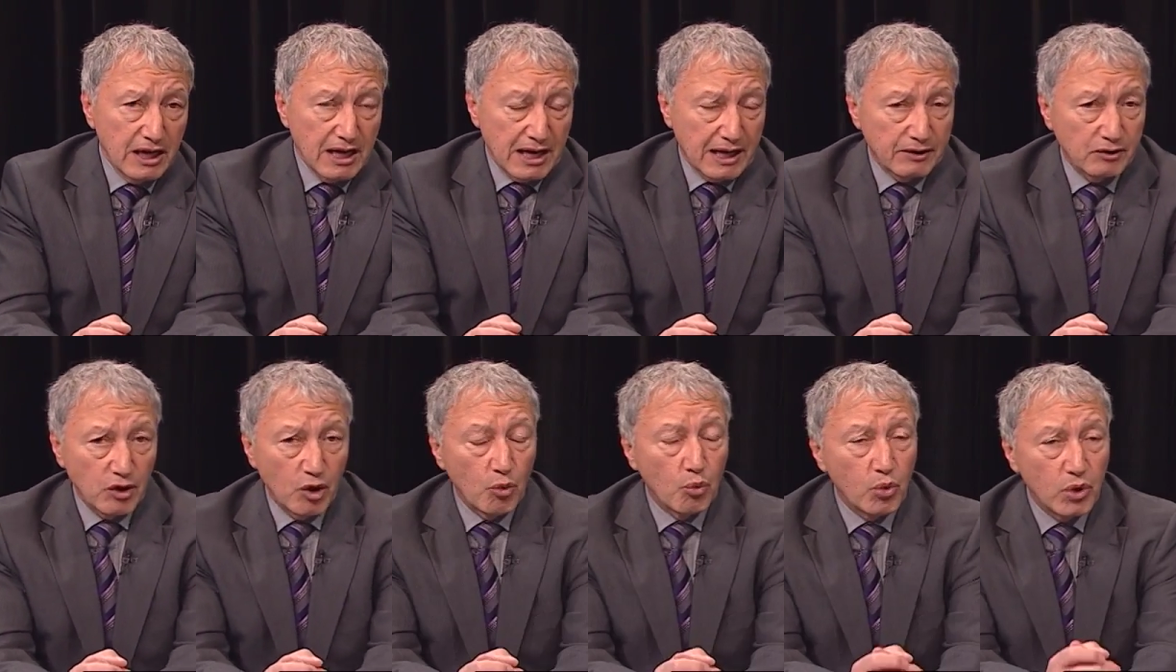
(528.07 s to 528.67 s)
And
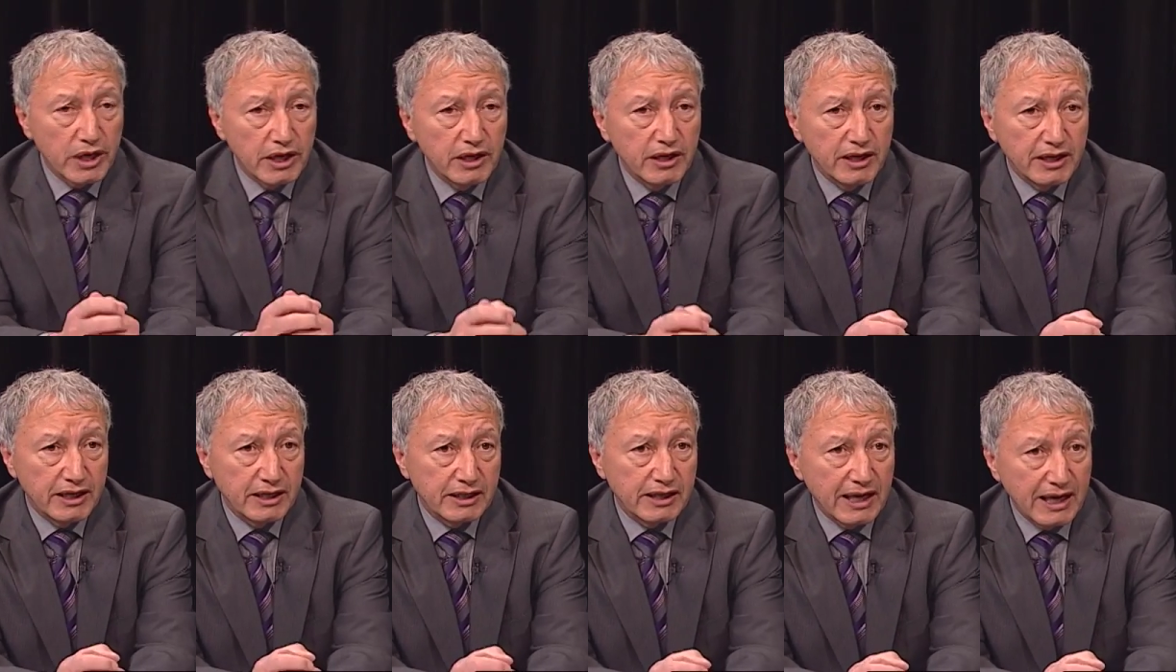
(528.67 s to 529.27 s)
we
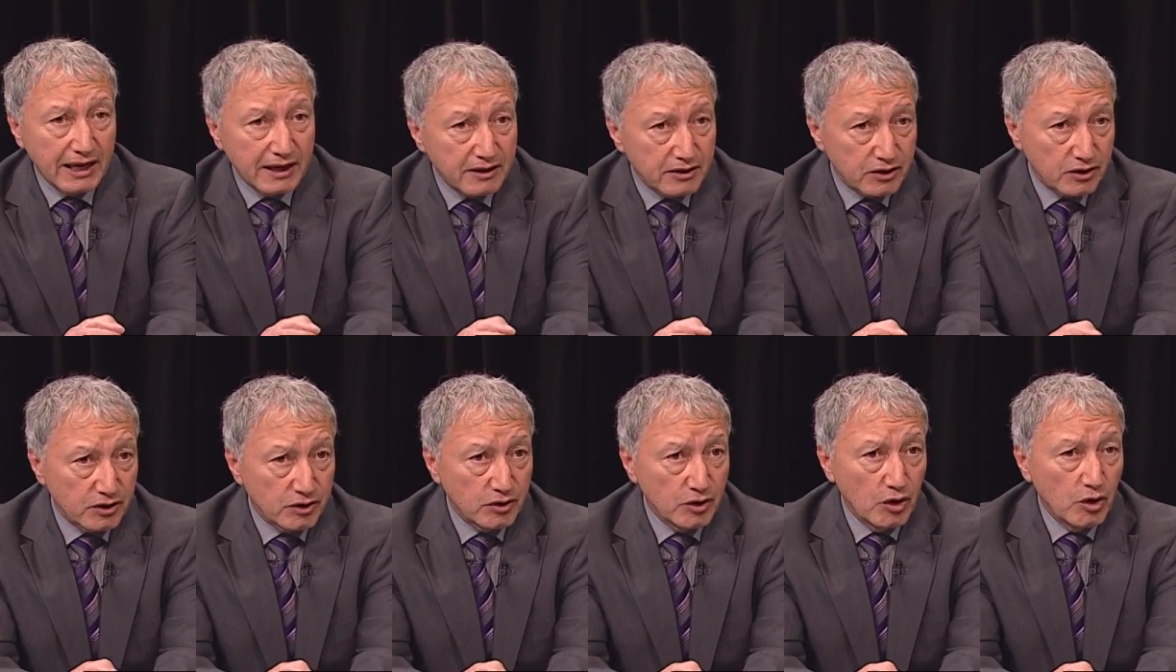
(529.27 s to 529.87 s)
in
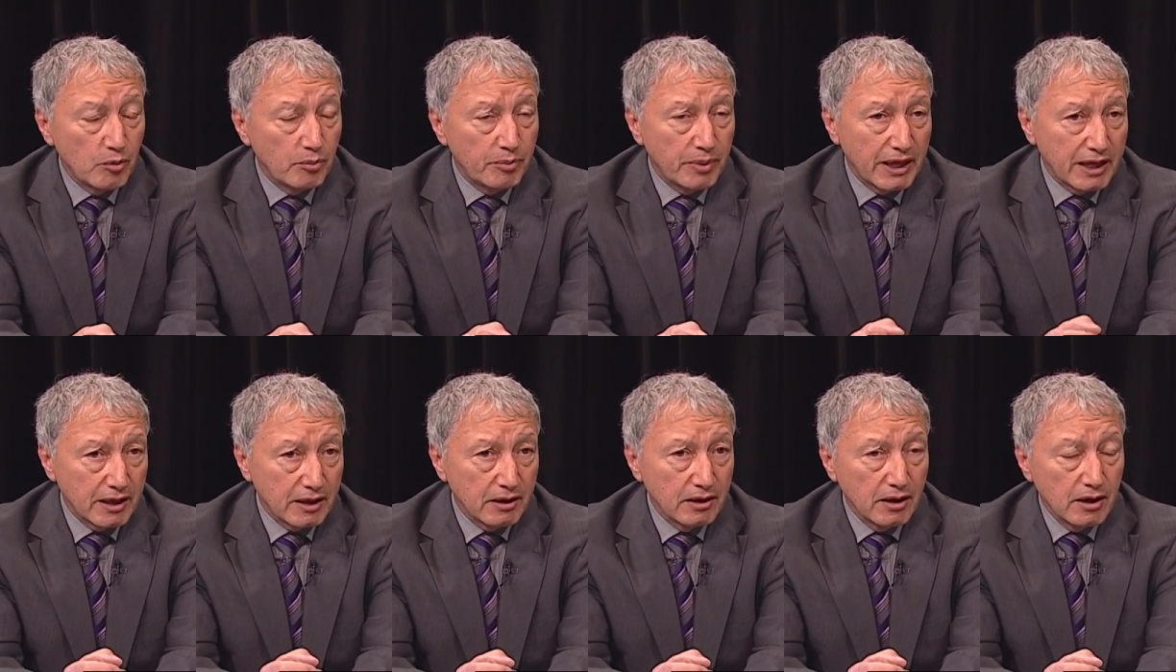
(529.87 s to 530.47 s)
Canada
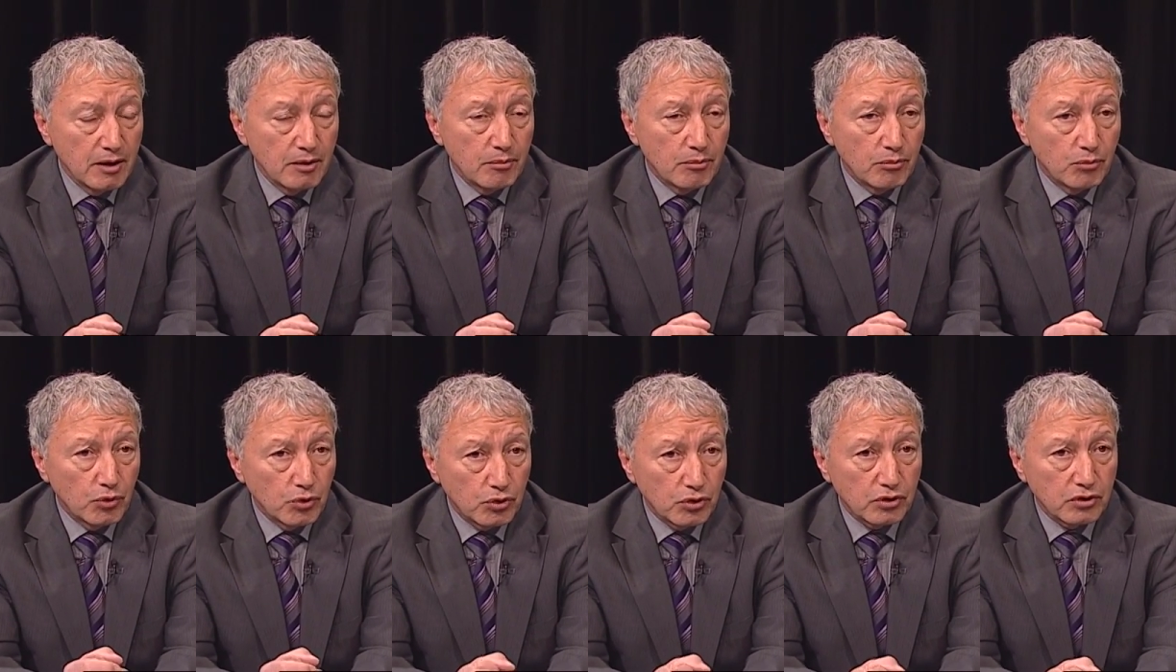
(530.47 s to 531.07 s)
pay
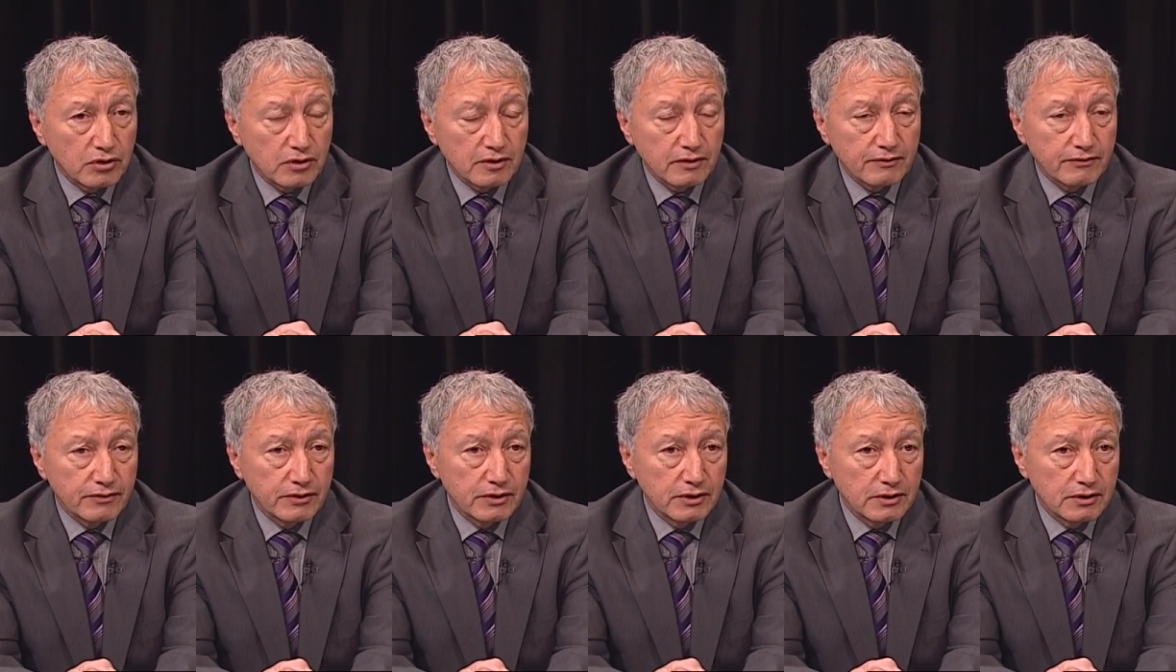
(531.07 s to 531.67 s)
more
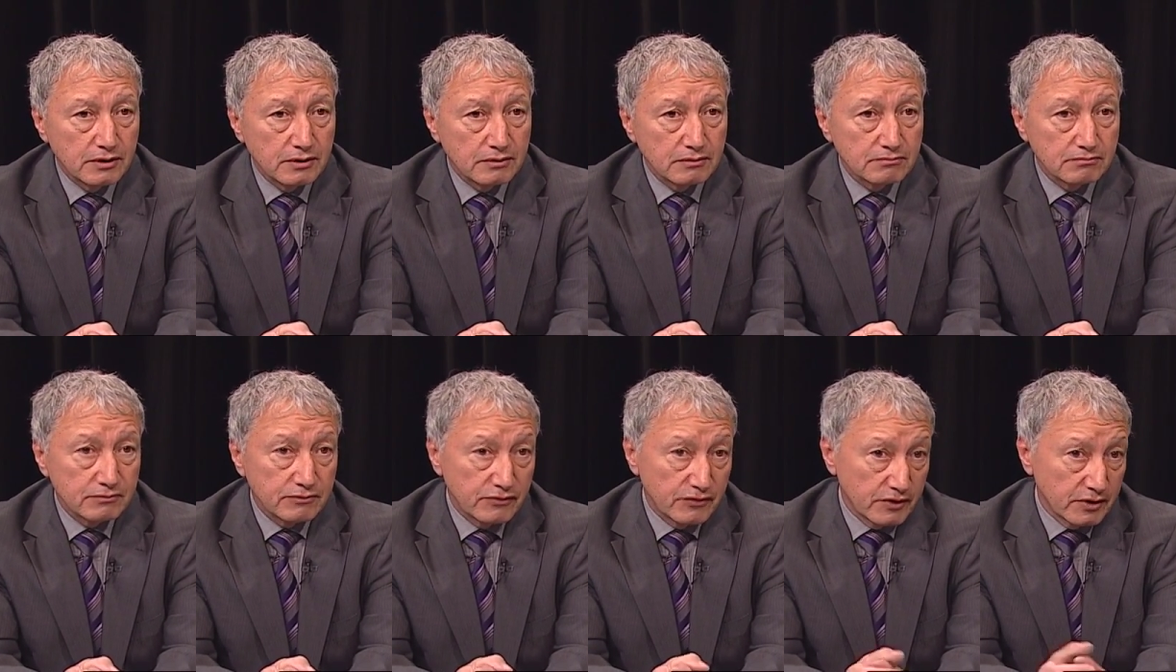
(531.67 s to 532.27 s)
for
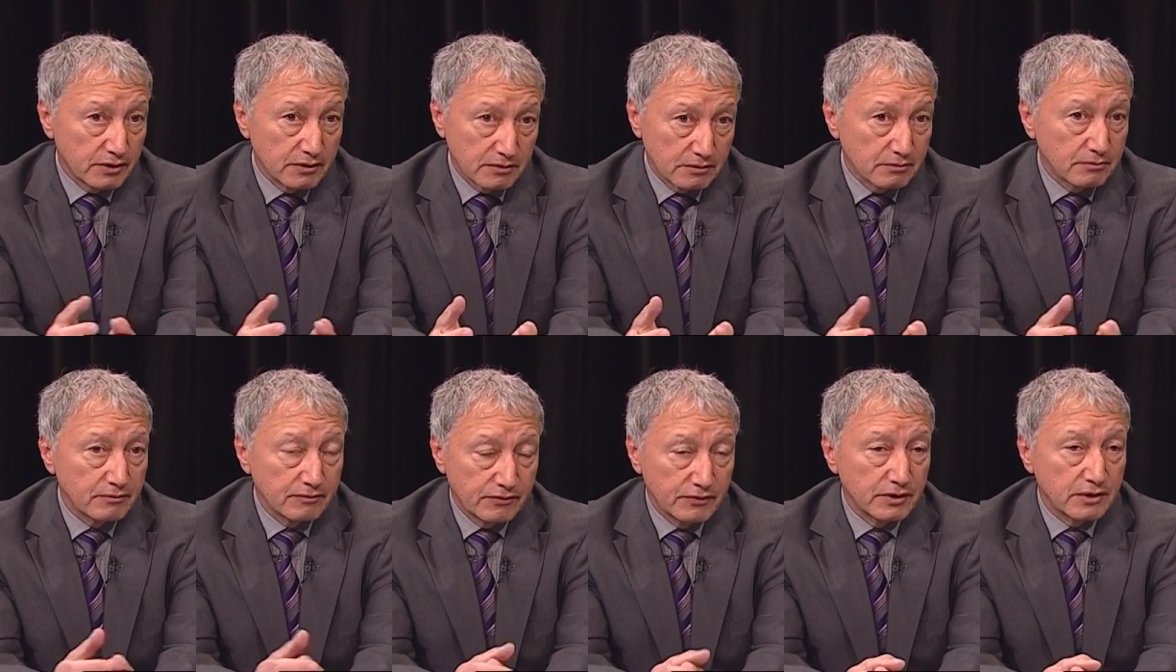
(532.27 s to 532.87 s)

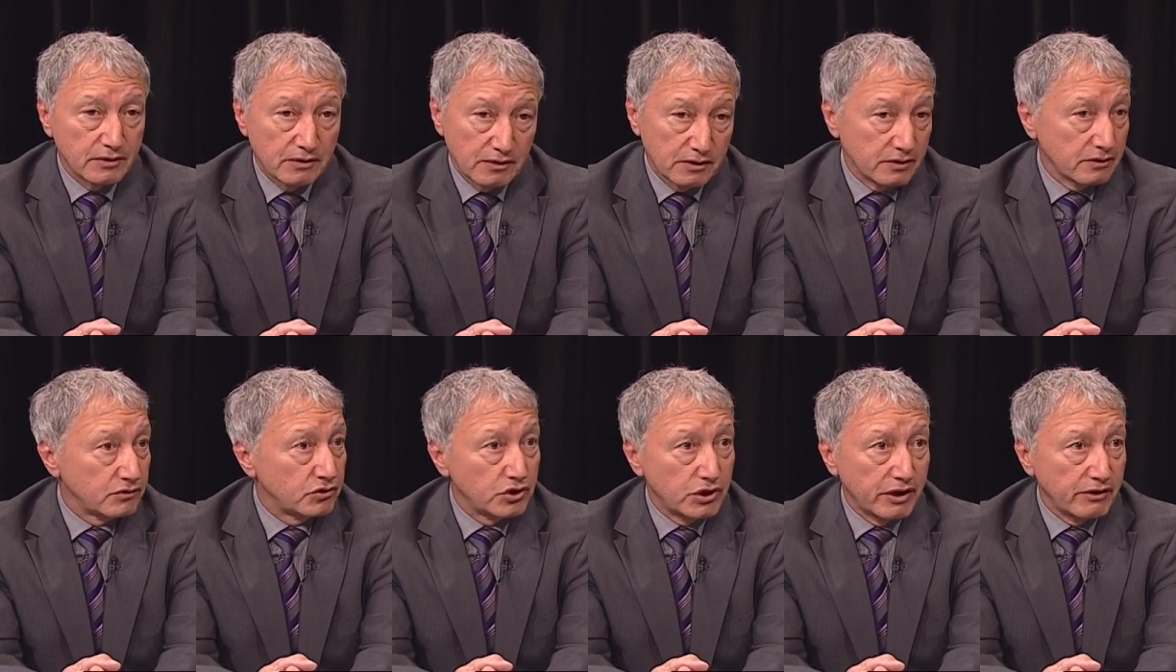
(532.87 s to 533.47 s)
the
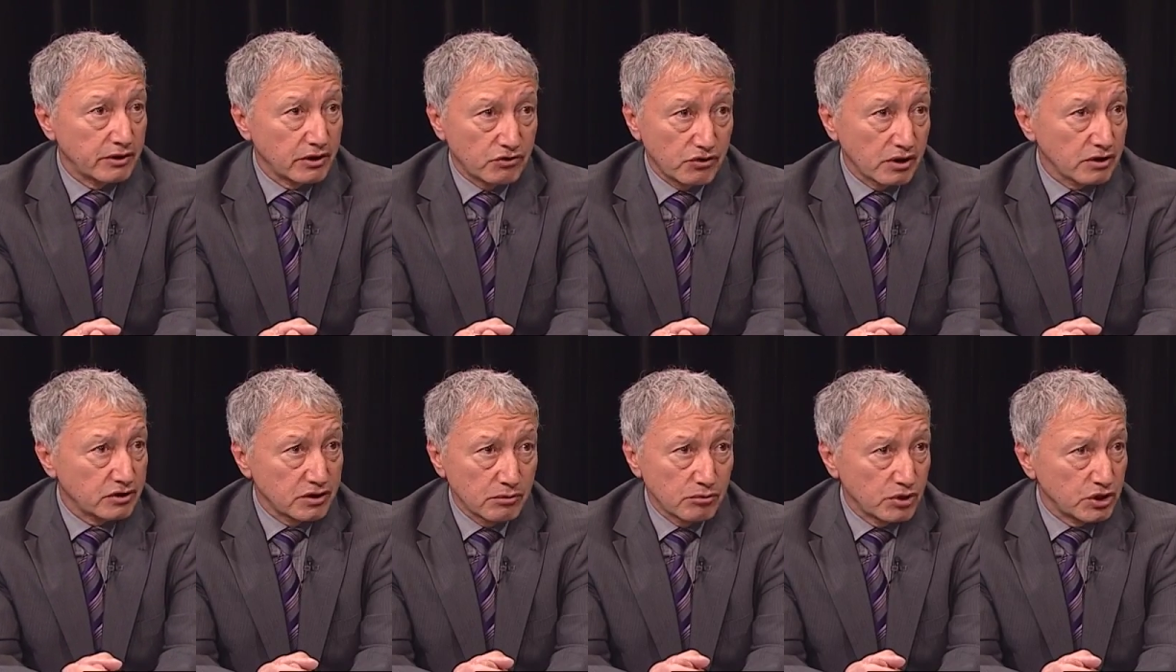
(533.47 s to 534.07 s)
generic
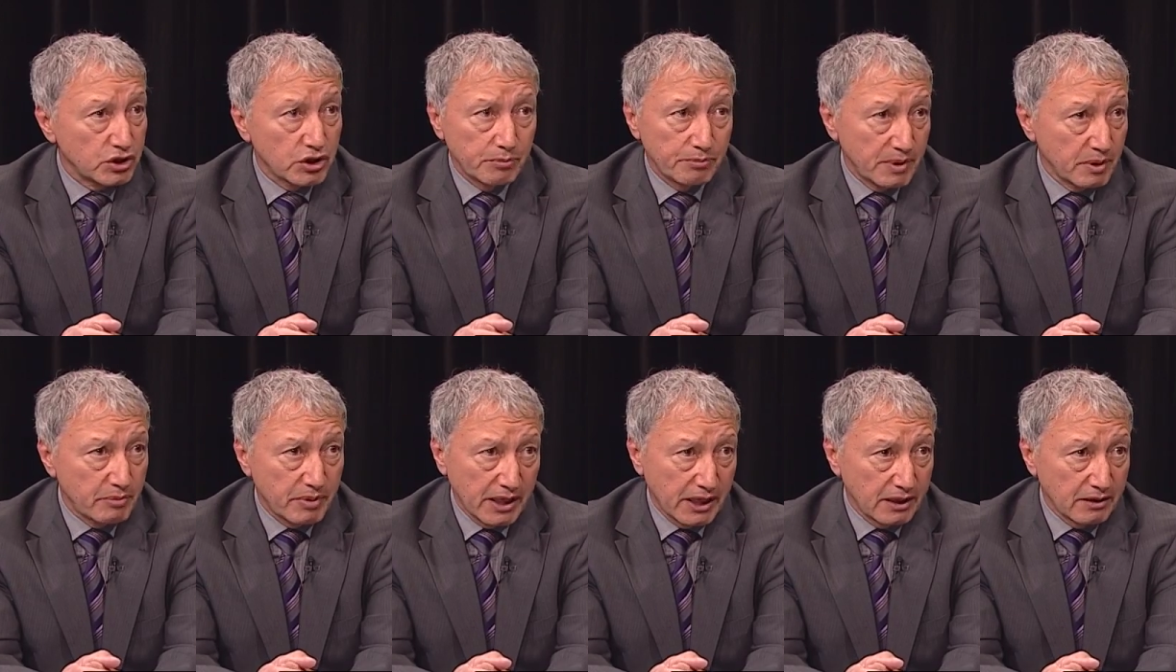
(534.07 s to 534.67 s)
drugs than we should be
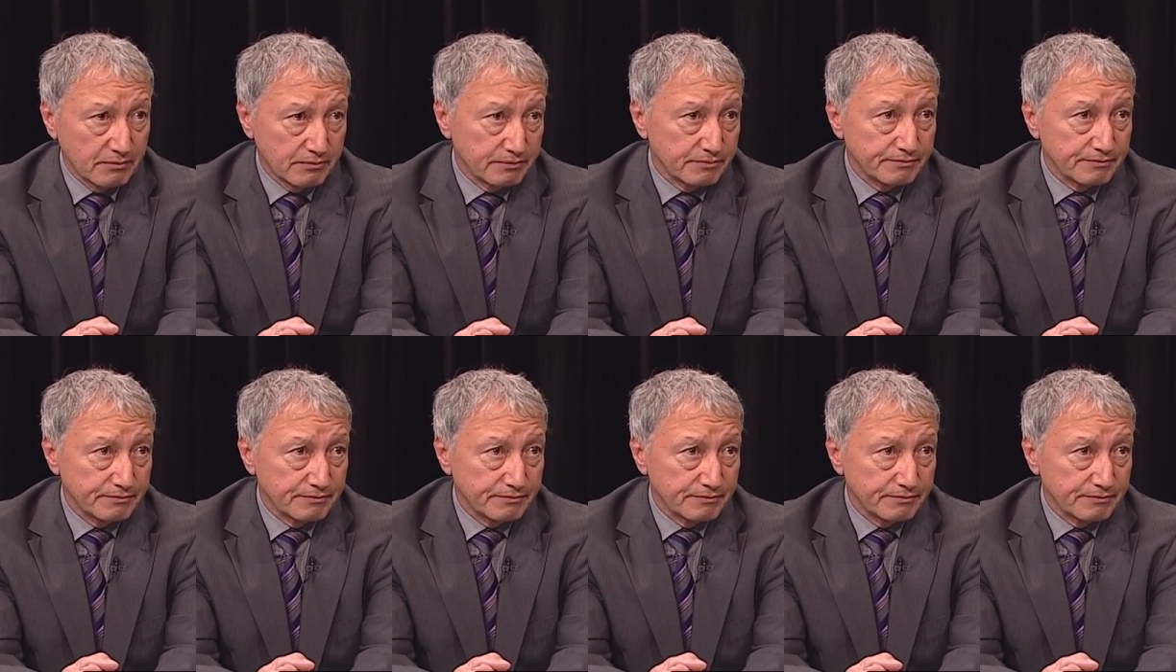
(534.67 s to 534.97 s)
paying.